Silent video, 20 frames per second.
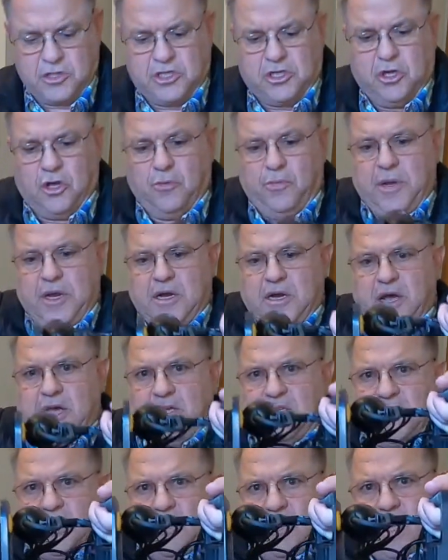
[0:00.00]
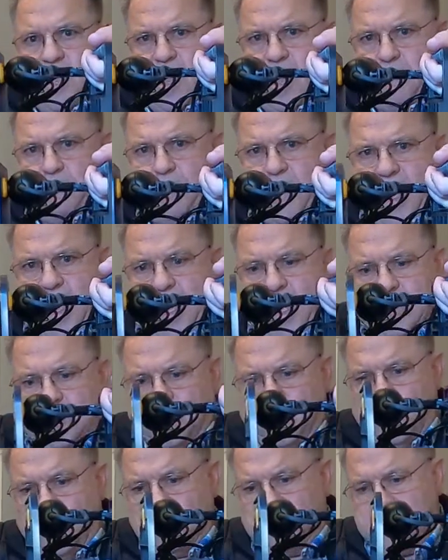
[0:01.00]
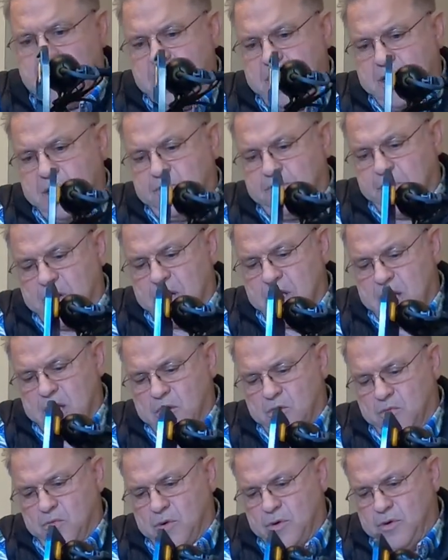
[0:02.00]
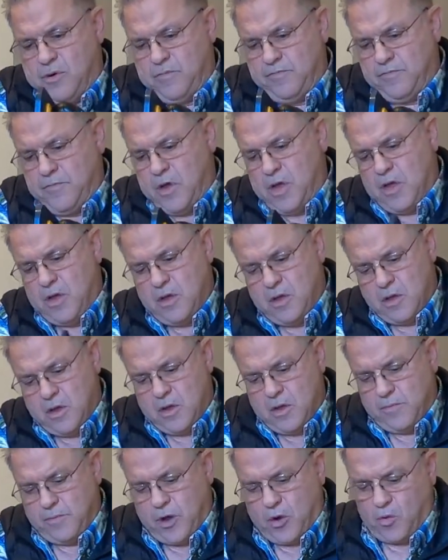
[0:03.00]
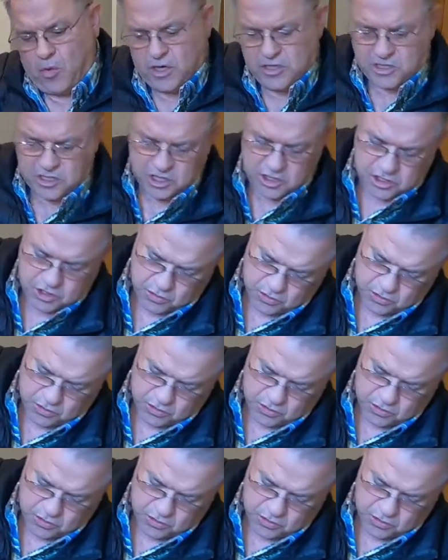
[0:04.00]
still be nice and compact, won't take up a lot of room, but once it's